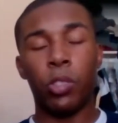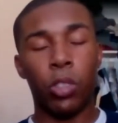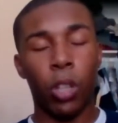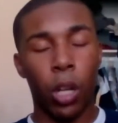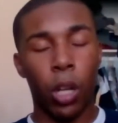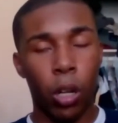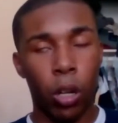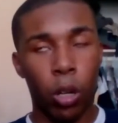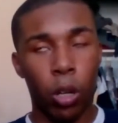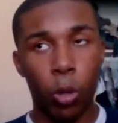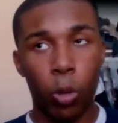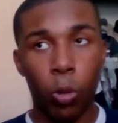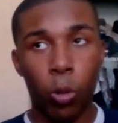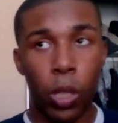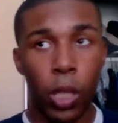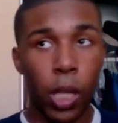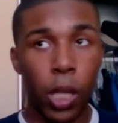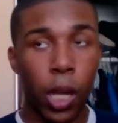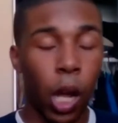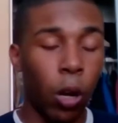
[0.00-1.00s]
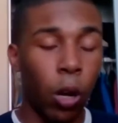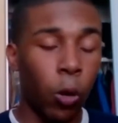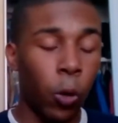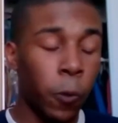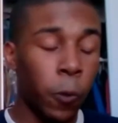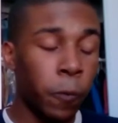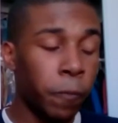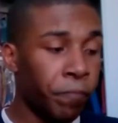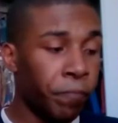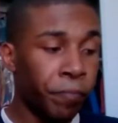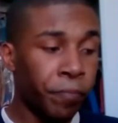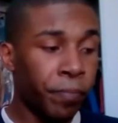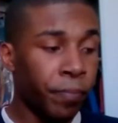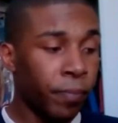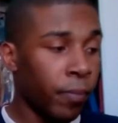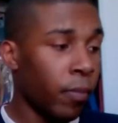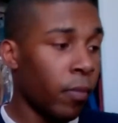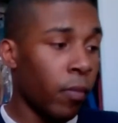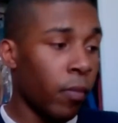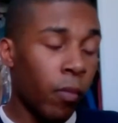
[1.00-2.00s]
So, you know,
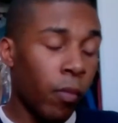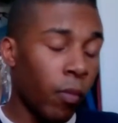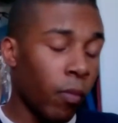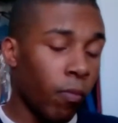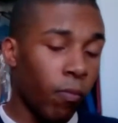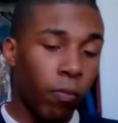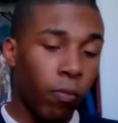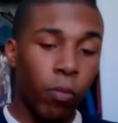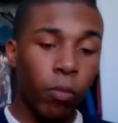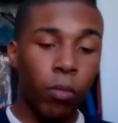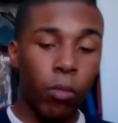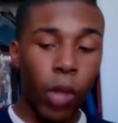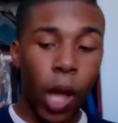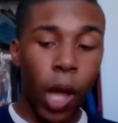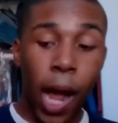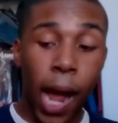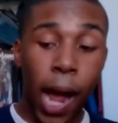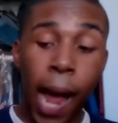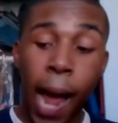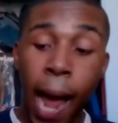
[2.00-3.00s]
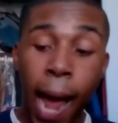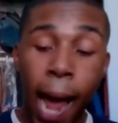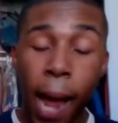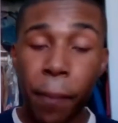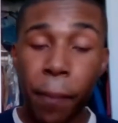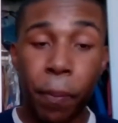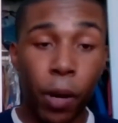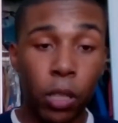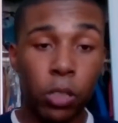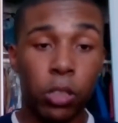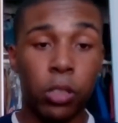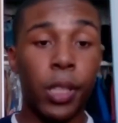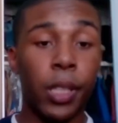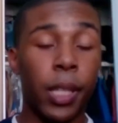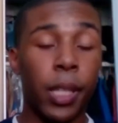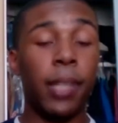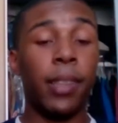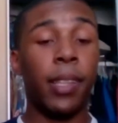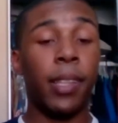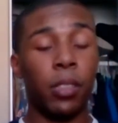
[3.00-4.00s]
I personally
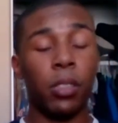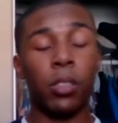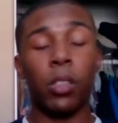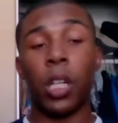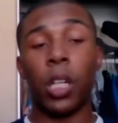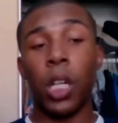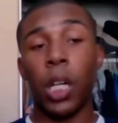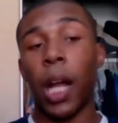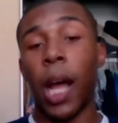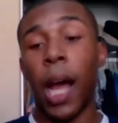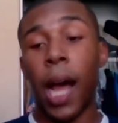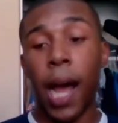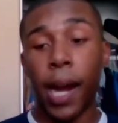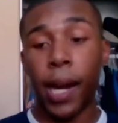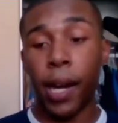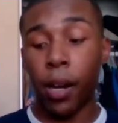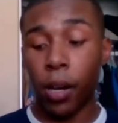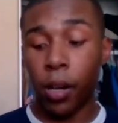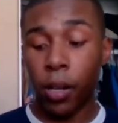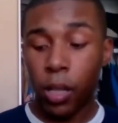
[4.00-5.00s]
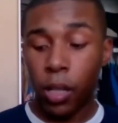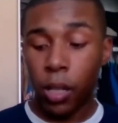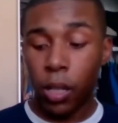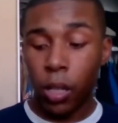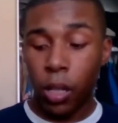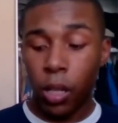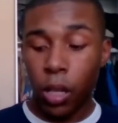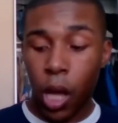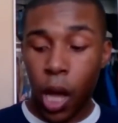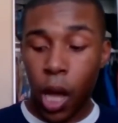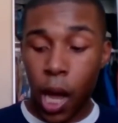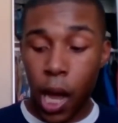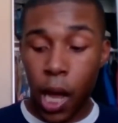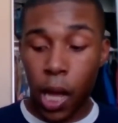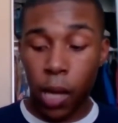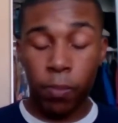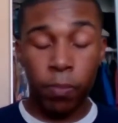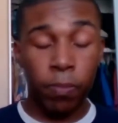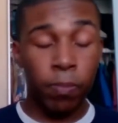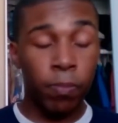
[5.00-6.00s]
think this is a good hire.
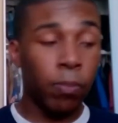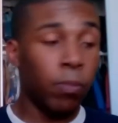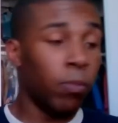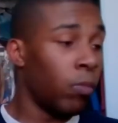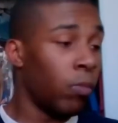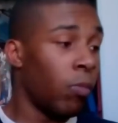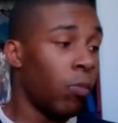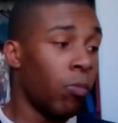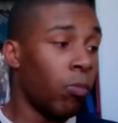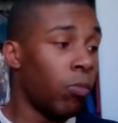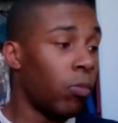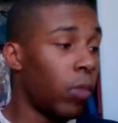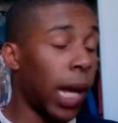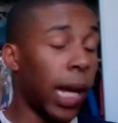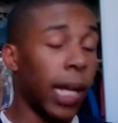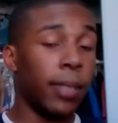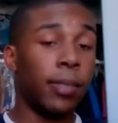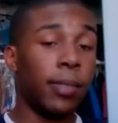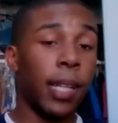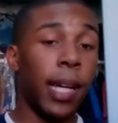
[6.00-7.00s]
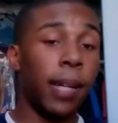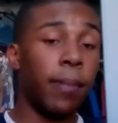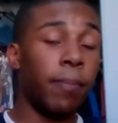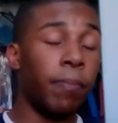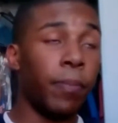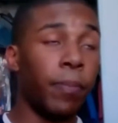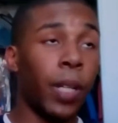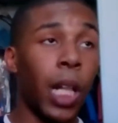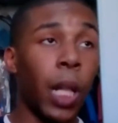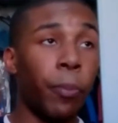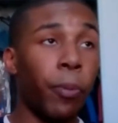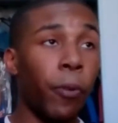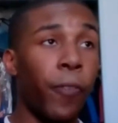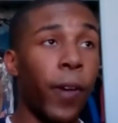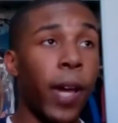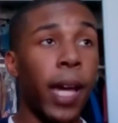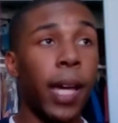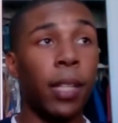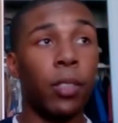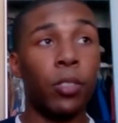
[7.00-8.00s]
Like I said, Clipper
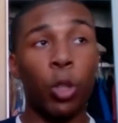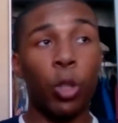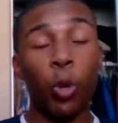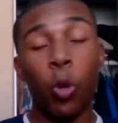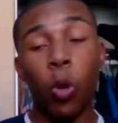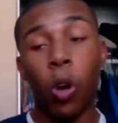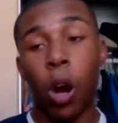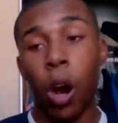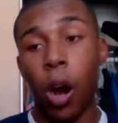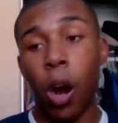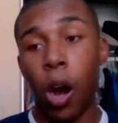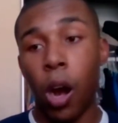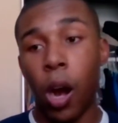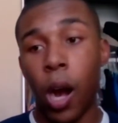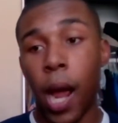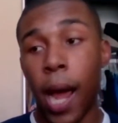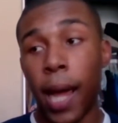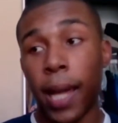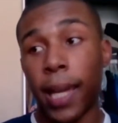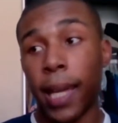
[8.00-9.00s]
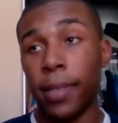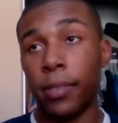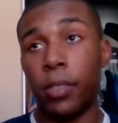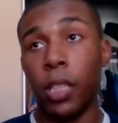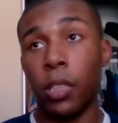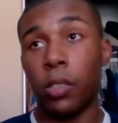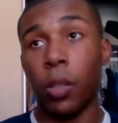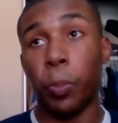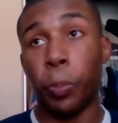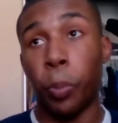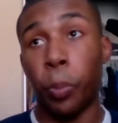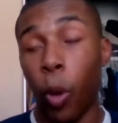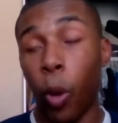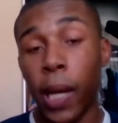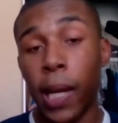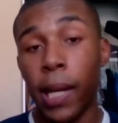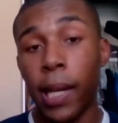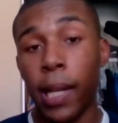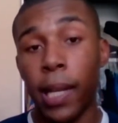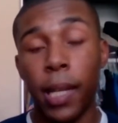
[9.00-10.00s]
fans who are, I guess,
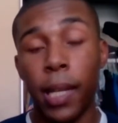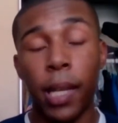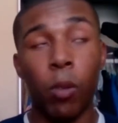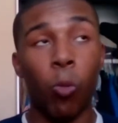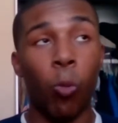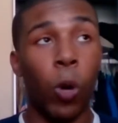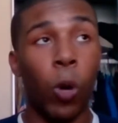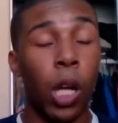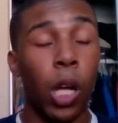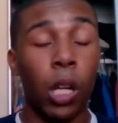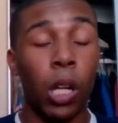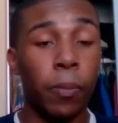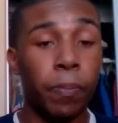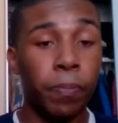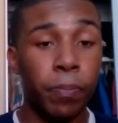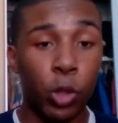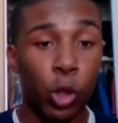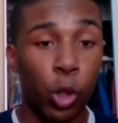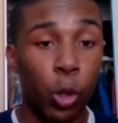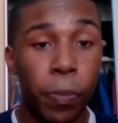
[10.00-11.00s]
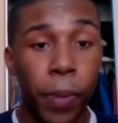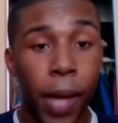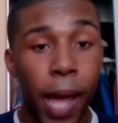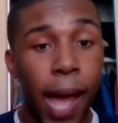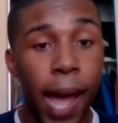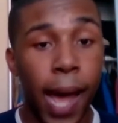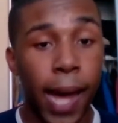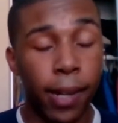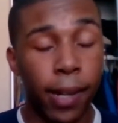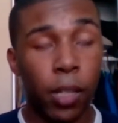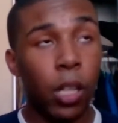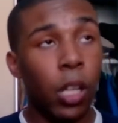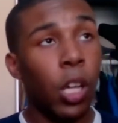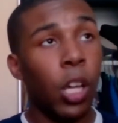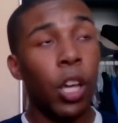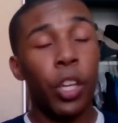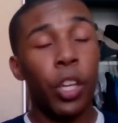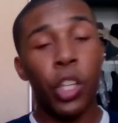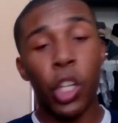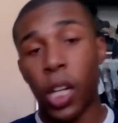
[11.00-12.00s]
disappointed in it, well, too bad.
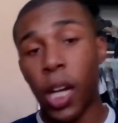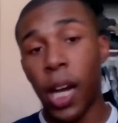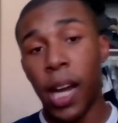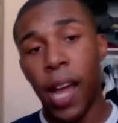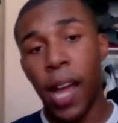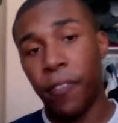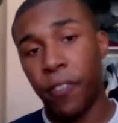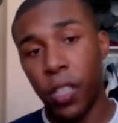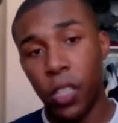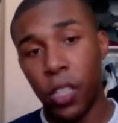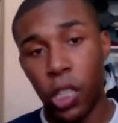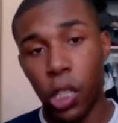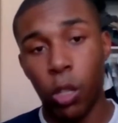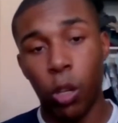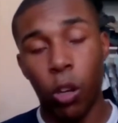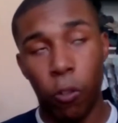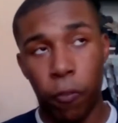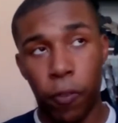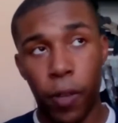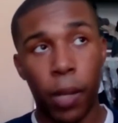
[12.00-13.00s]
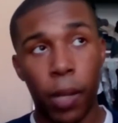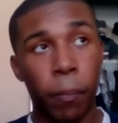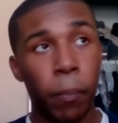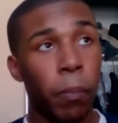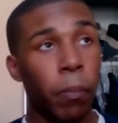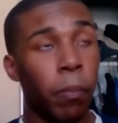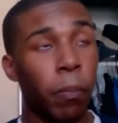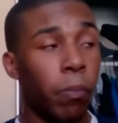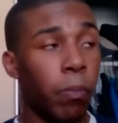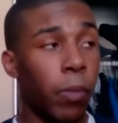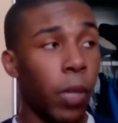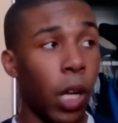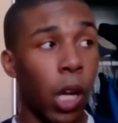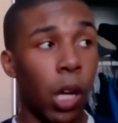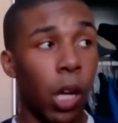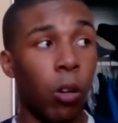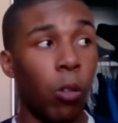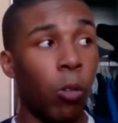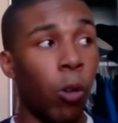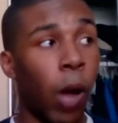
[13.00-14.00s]
You're gonna have to deal with it. You
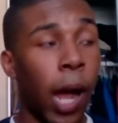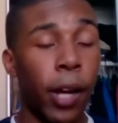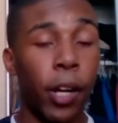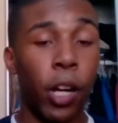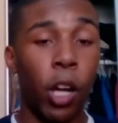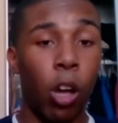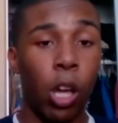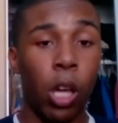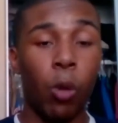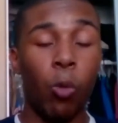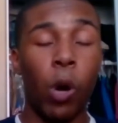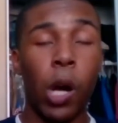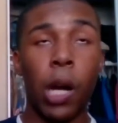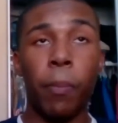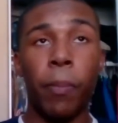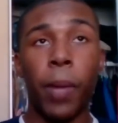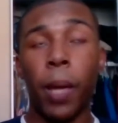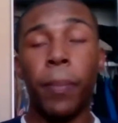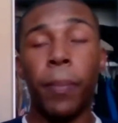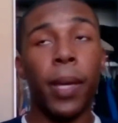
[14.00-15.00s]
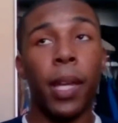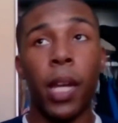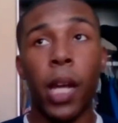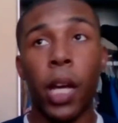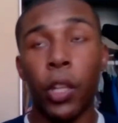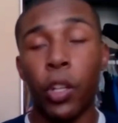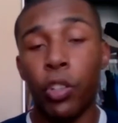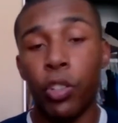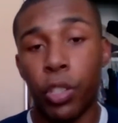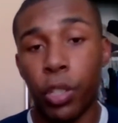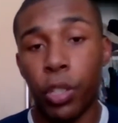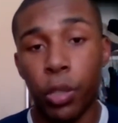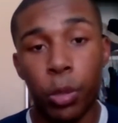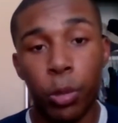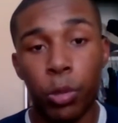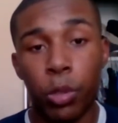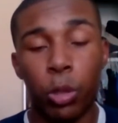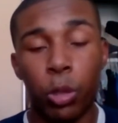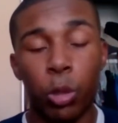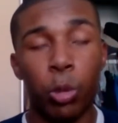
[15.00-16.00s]
know, I know you wanted maybe another
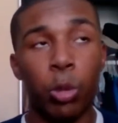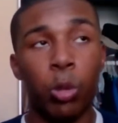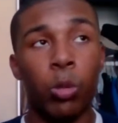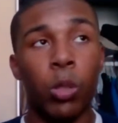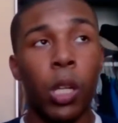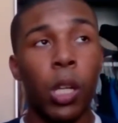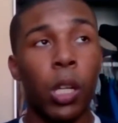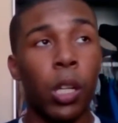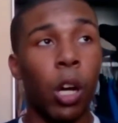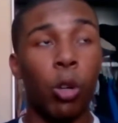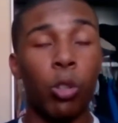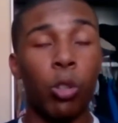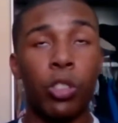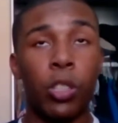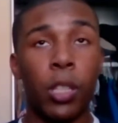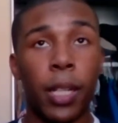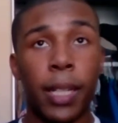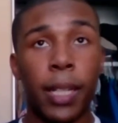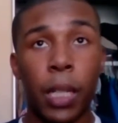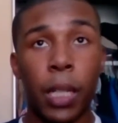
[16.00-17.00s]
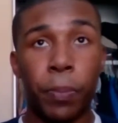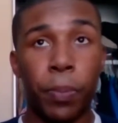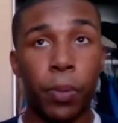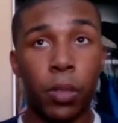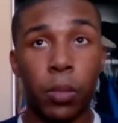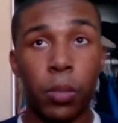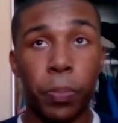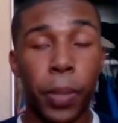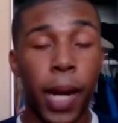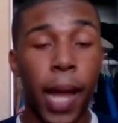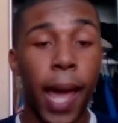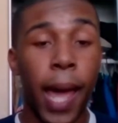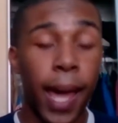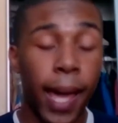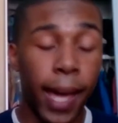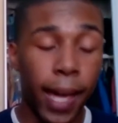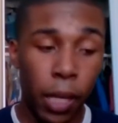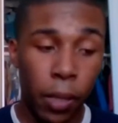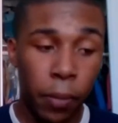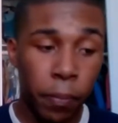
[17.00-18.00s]
dude to coach the Clippers, but
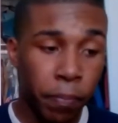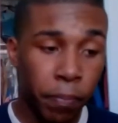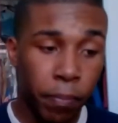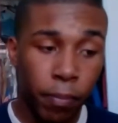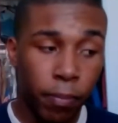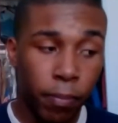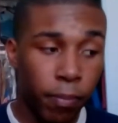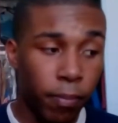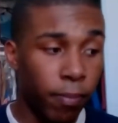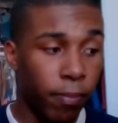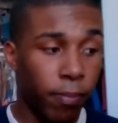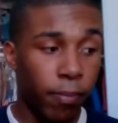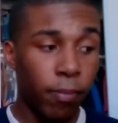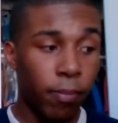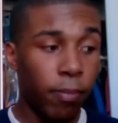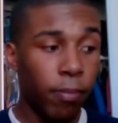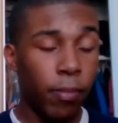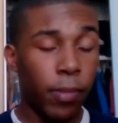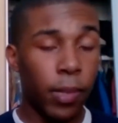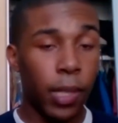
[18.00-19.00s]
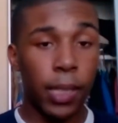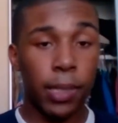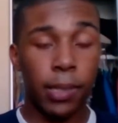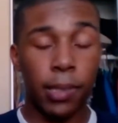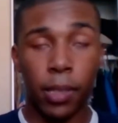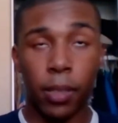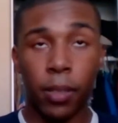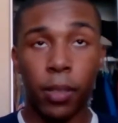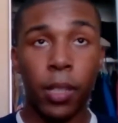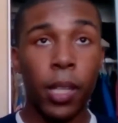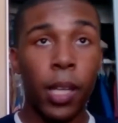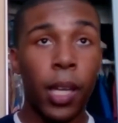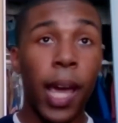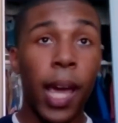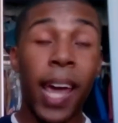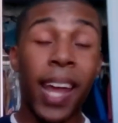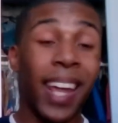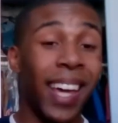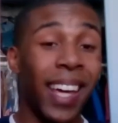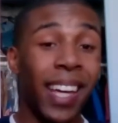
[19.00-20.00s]
hey, listen,
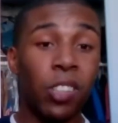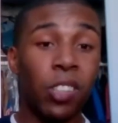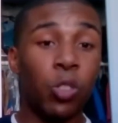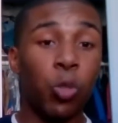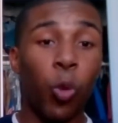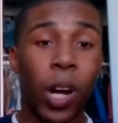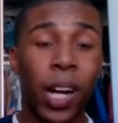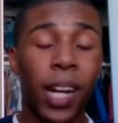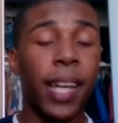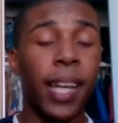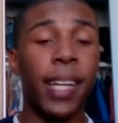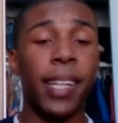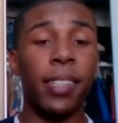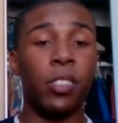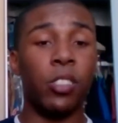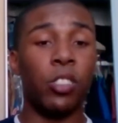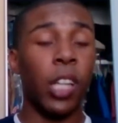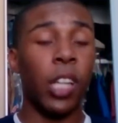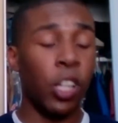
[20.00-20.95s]
it is what it is.